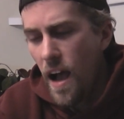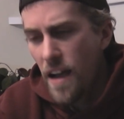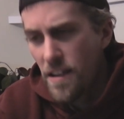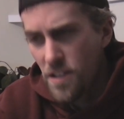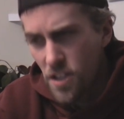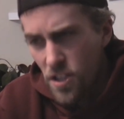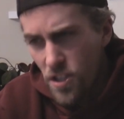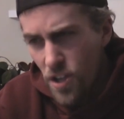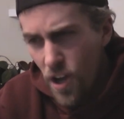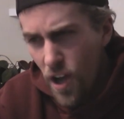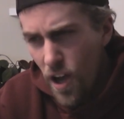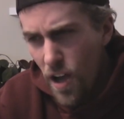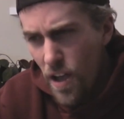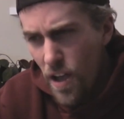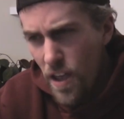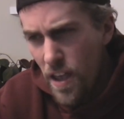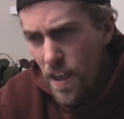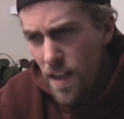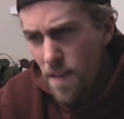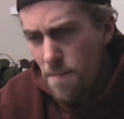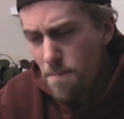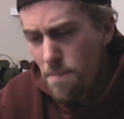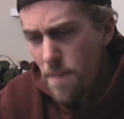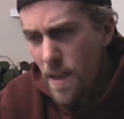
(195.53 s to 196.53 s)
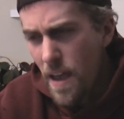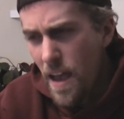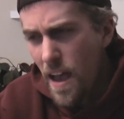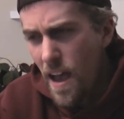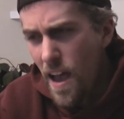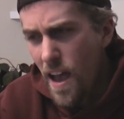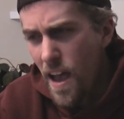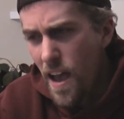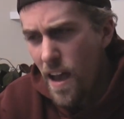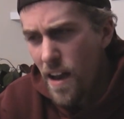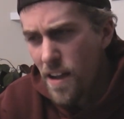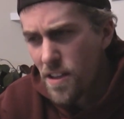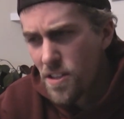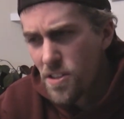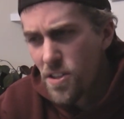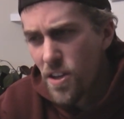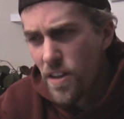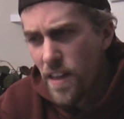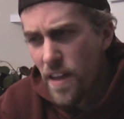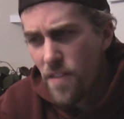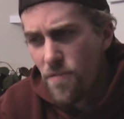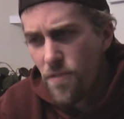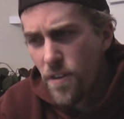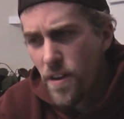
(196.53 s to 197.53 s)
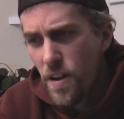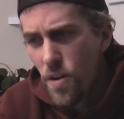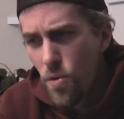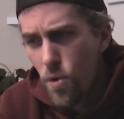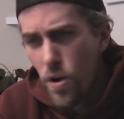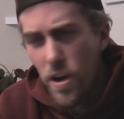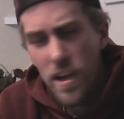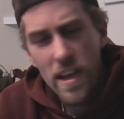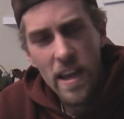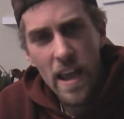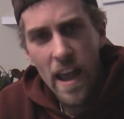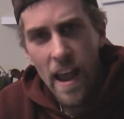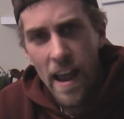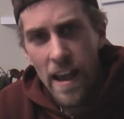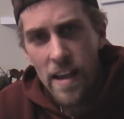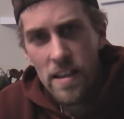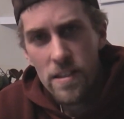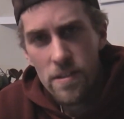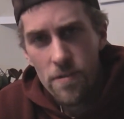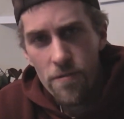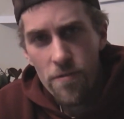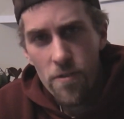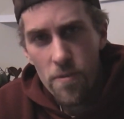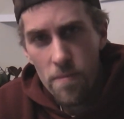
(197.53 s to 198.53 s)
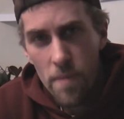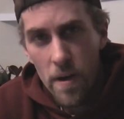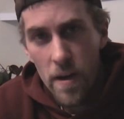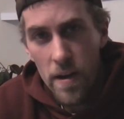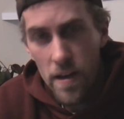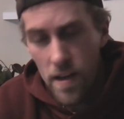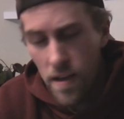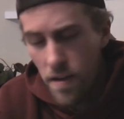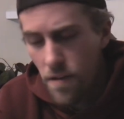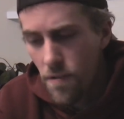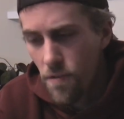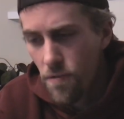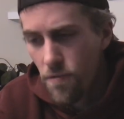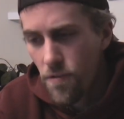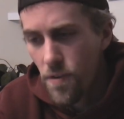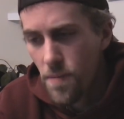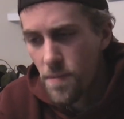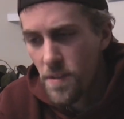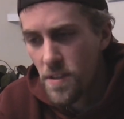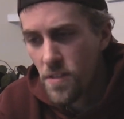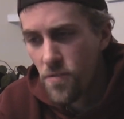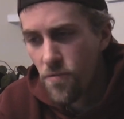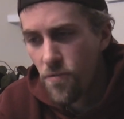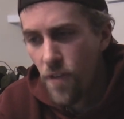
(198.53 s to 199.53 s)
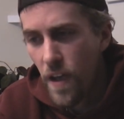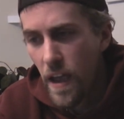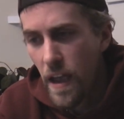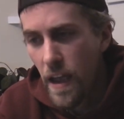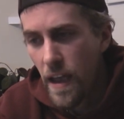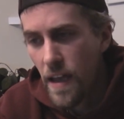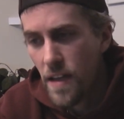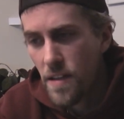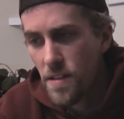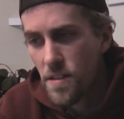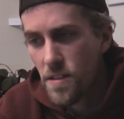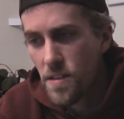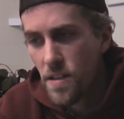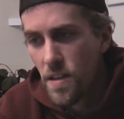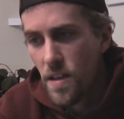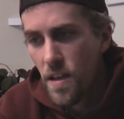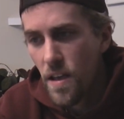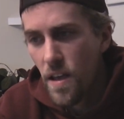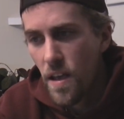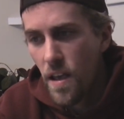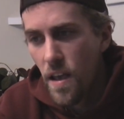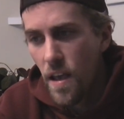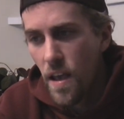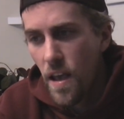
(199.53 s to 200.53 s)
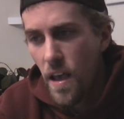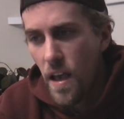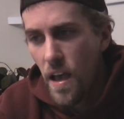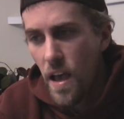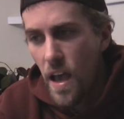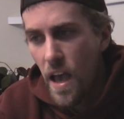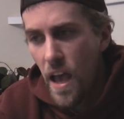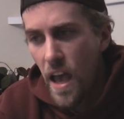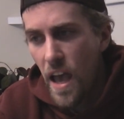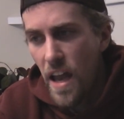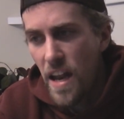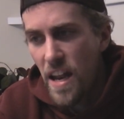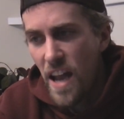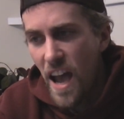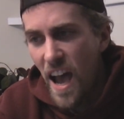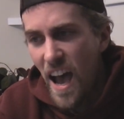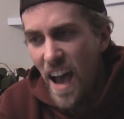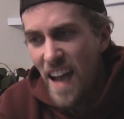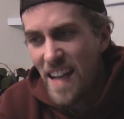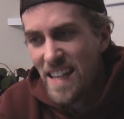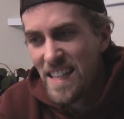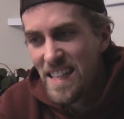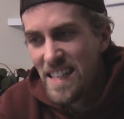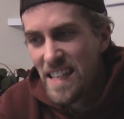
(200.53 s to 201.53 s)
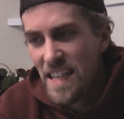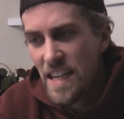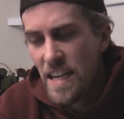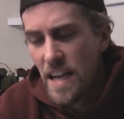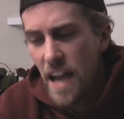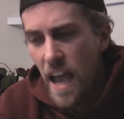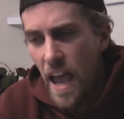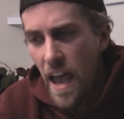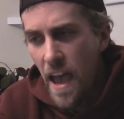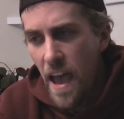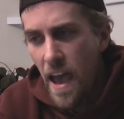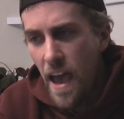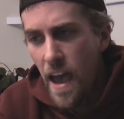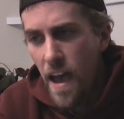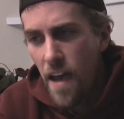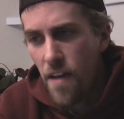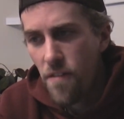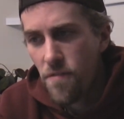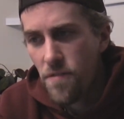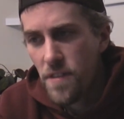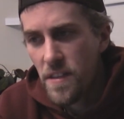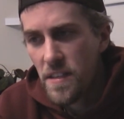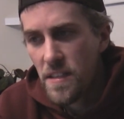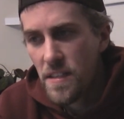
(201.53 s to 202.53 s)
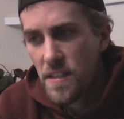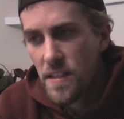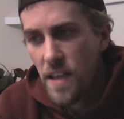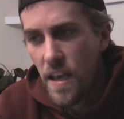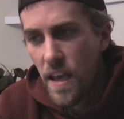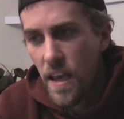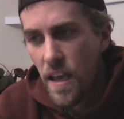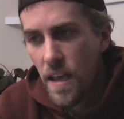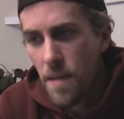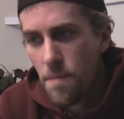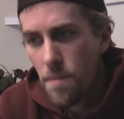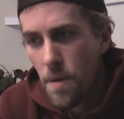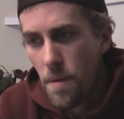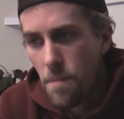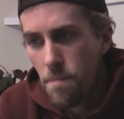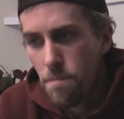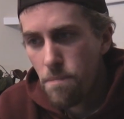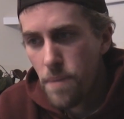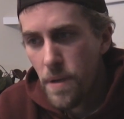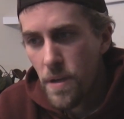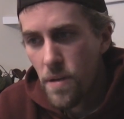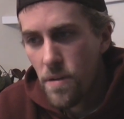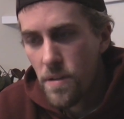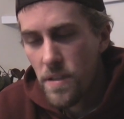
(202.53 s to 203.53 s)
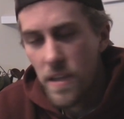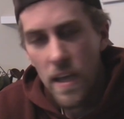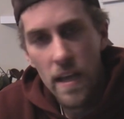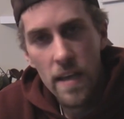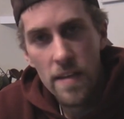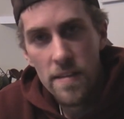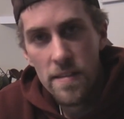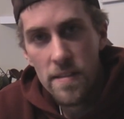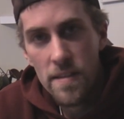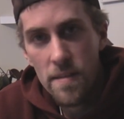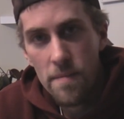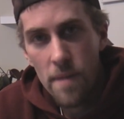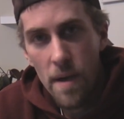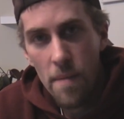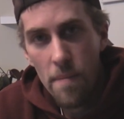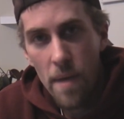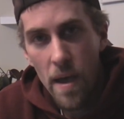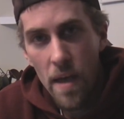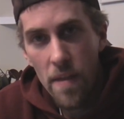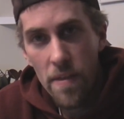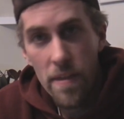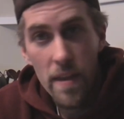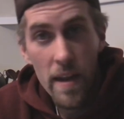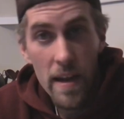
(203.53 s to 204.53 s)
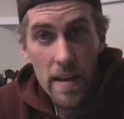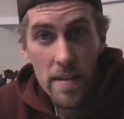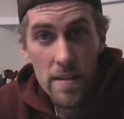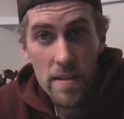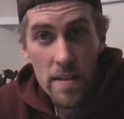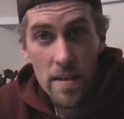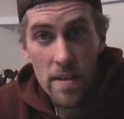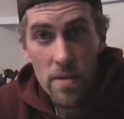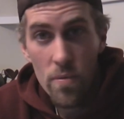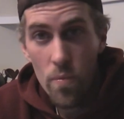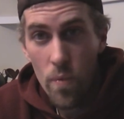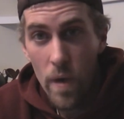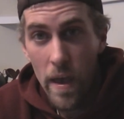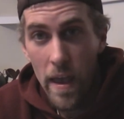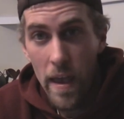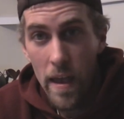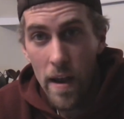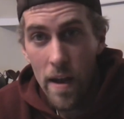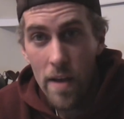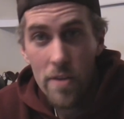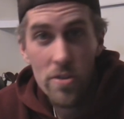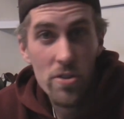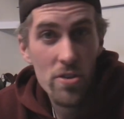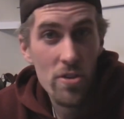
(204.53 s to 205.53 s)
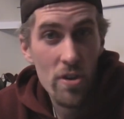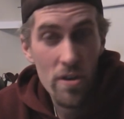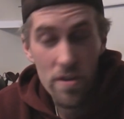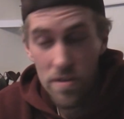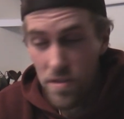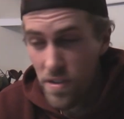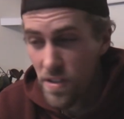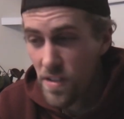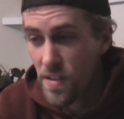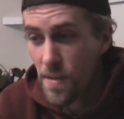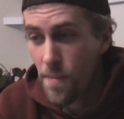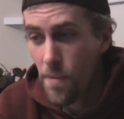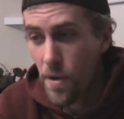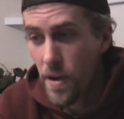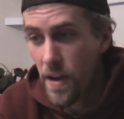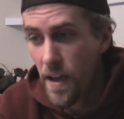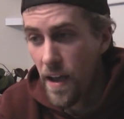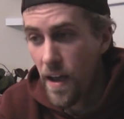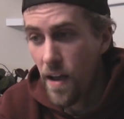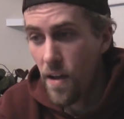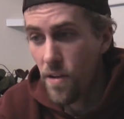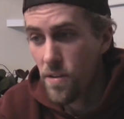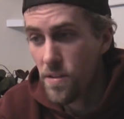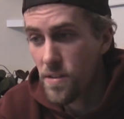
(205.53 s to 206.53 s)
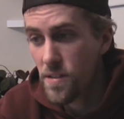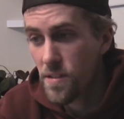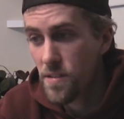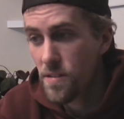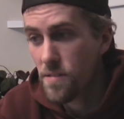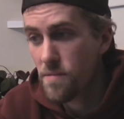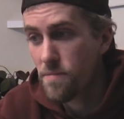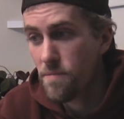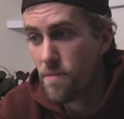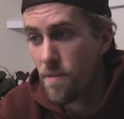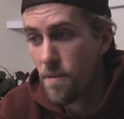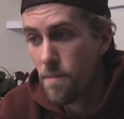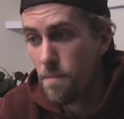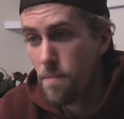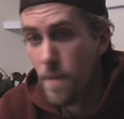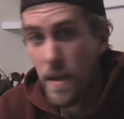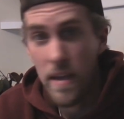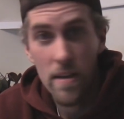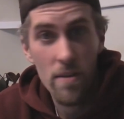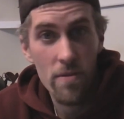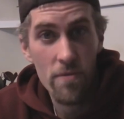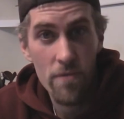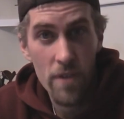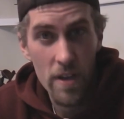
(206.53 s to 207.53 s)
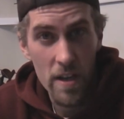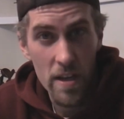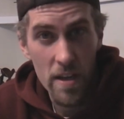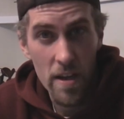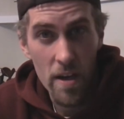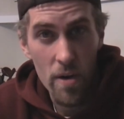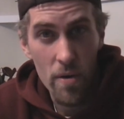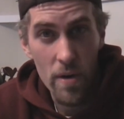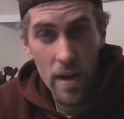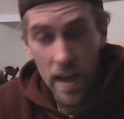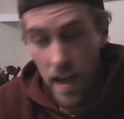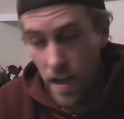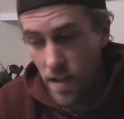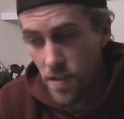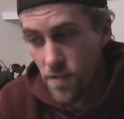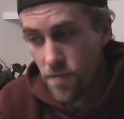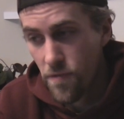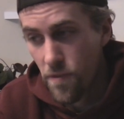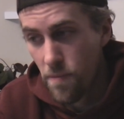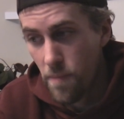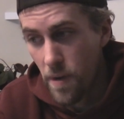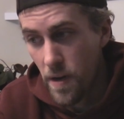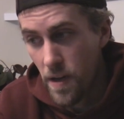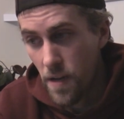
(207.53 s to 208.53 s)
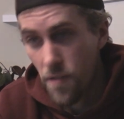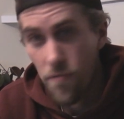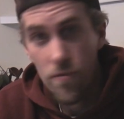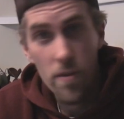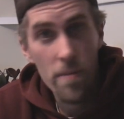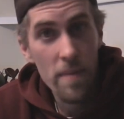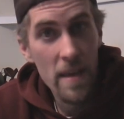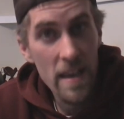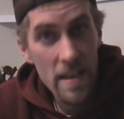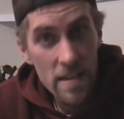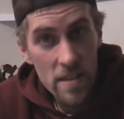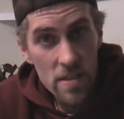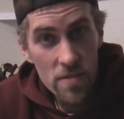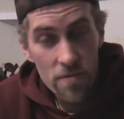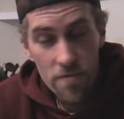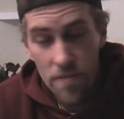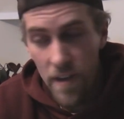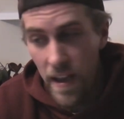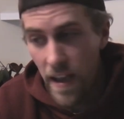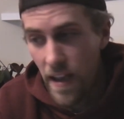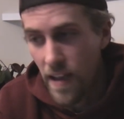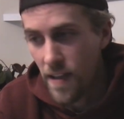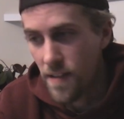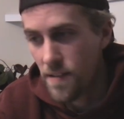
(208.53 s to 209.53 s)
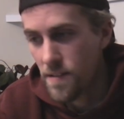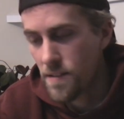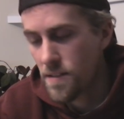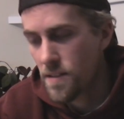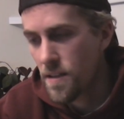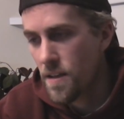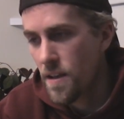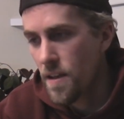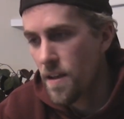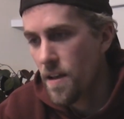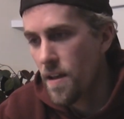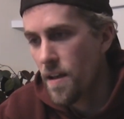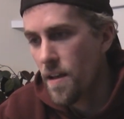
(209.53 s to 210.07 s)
I saw him and I saw that video where he asked for money from his fans and I didn't have the same bitter taste in my mouth that I did when a certain someone else made a video and asked for money from his fans.